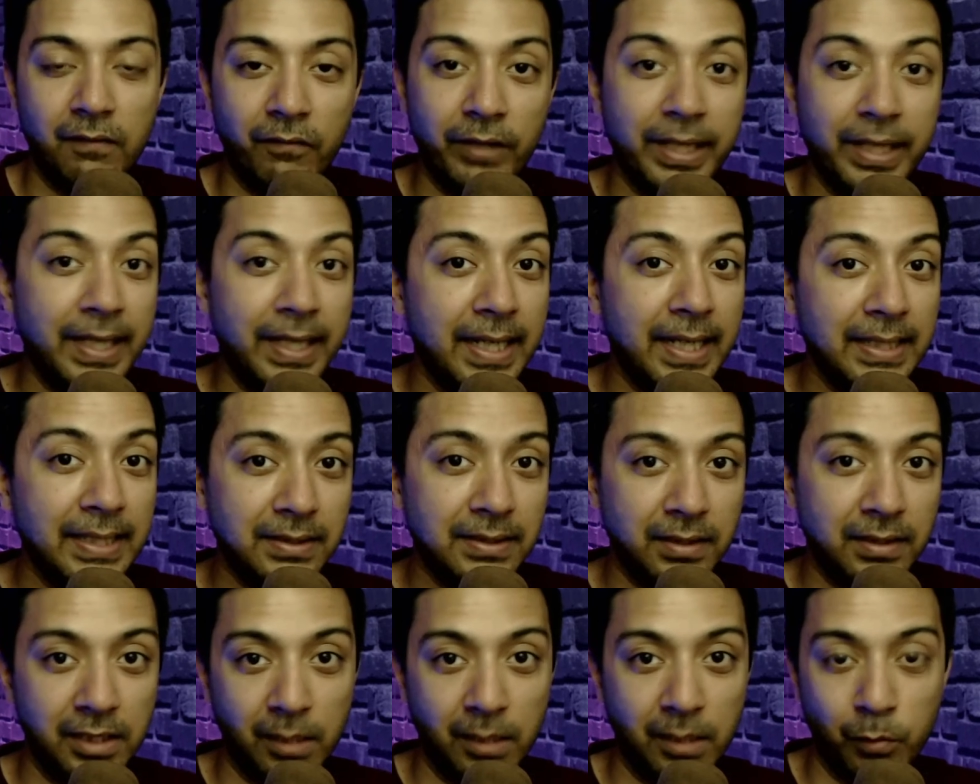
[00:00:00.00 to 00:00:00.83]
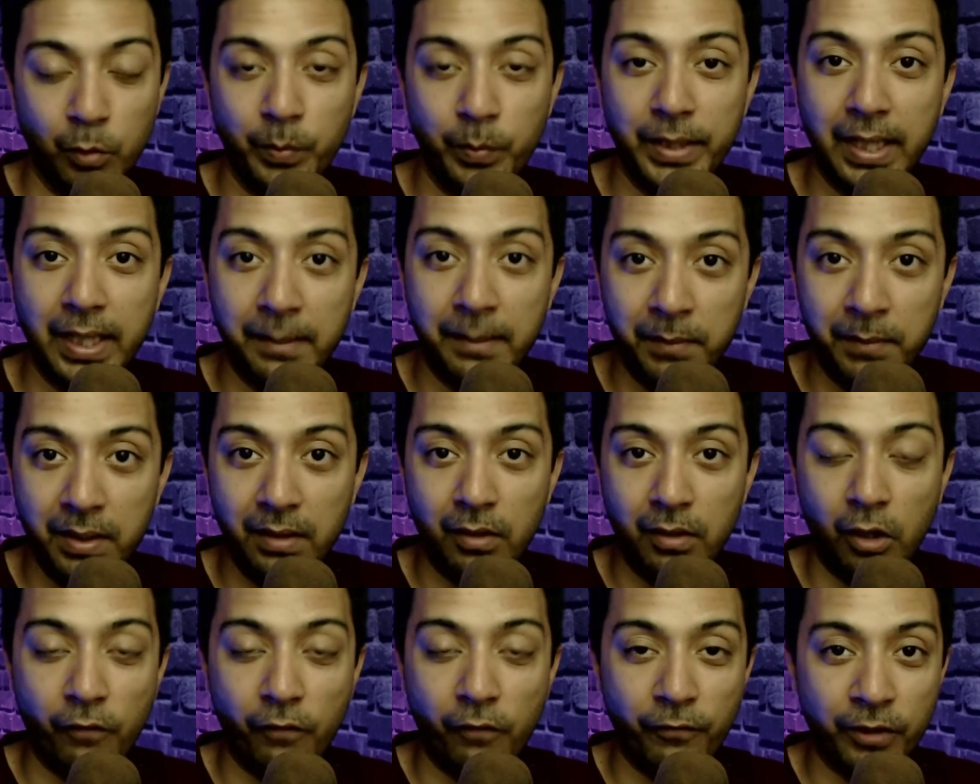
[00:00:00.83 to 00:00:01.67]
whereas WPML
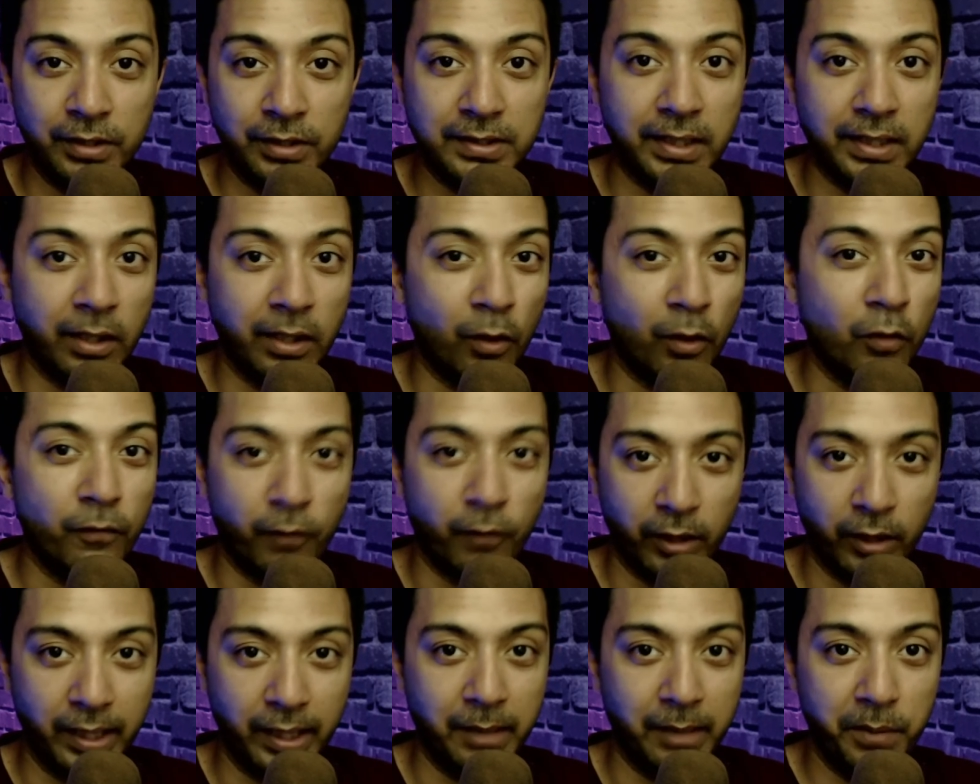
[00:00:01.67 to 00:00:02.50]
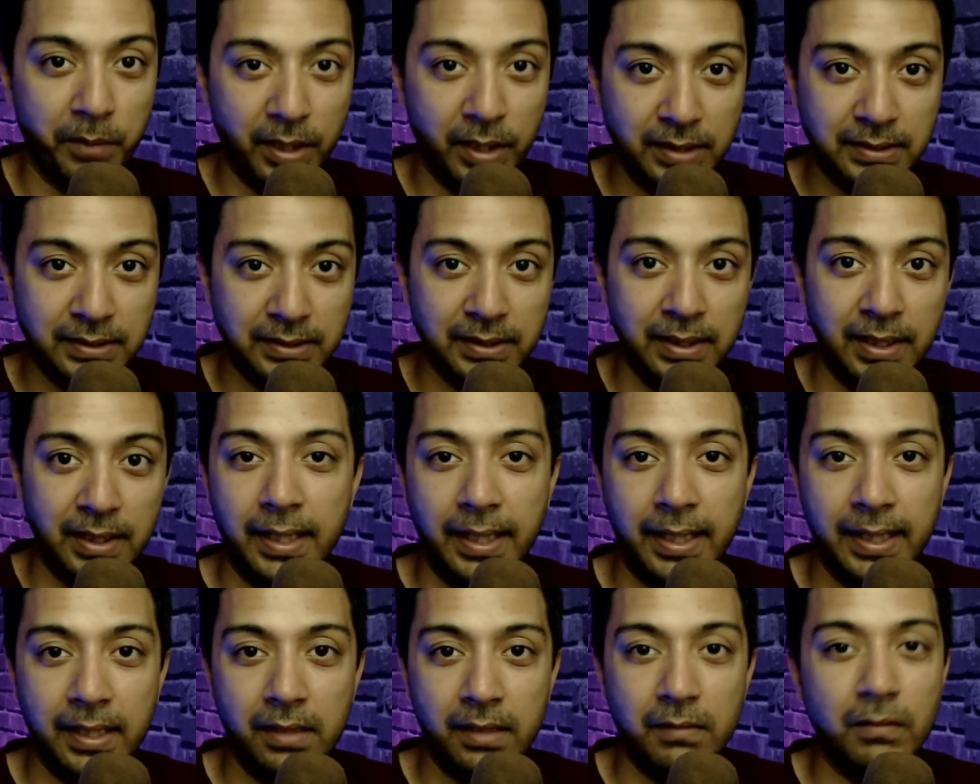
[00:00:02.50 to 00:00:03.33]
offers around 40 plus
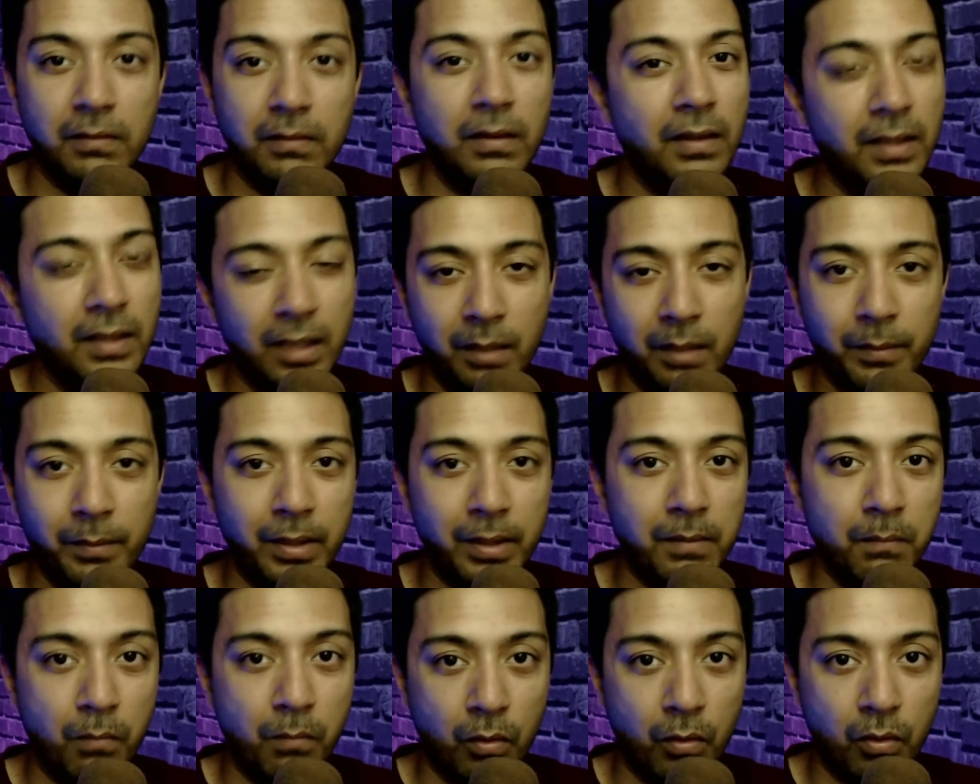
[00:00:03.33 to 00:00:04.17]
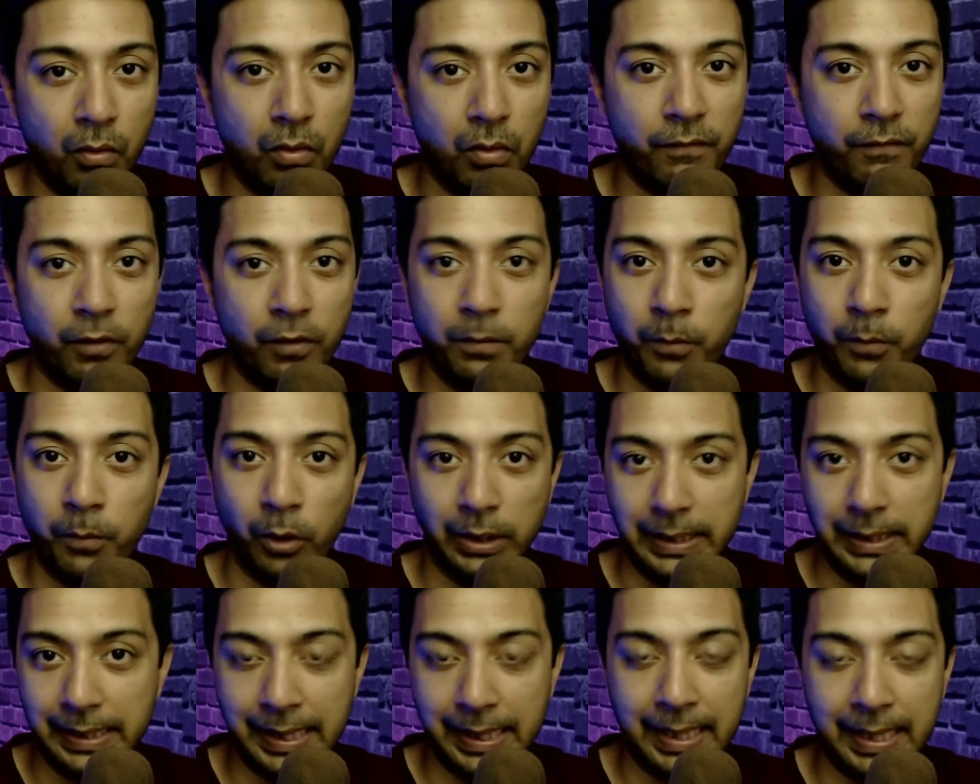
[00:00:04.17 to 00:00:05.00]
and a little bit more for
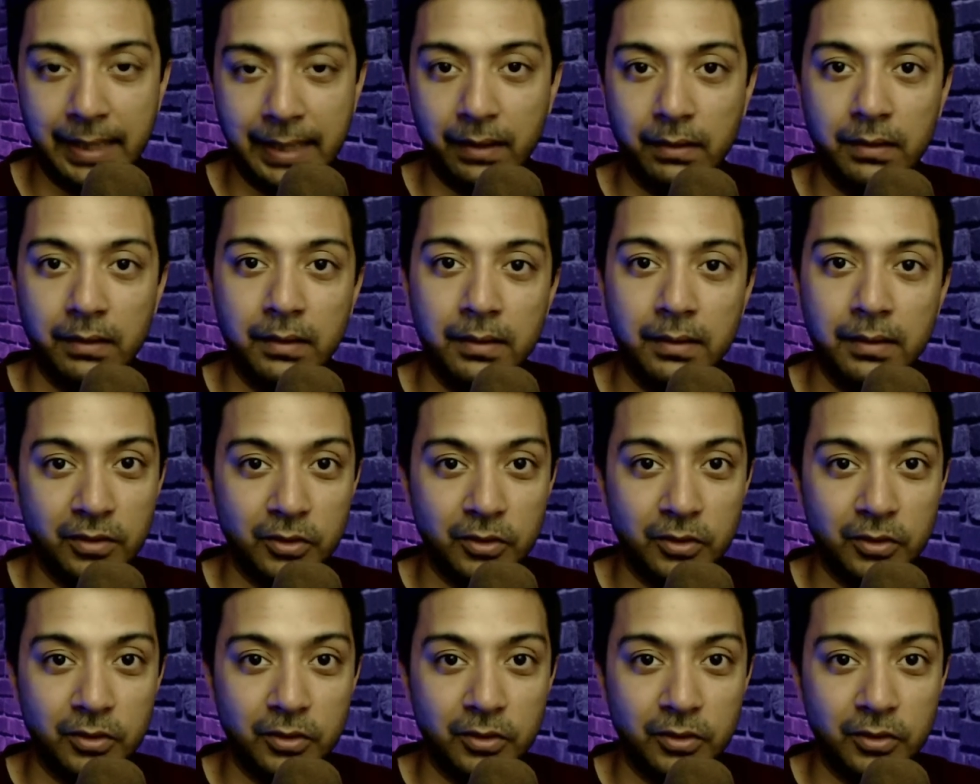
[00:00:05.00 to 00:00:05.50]
Polylang.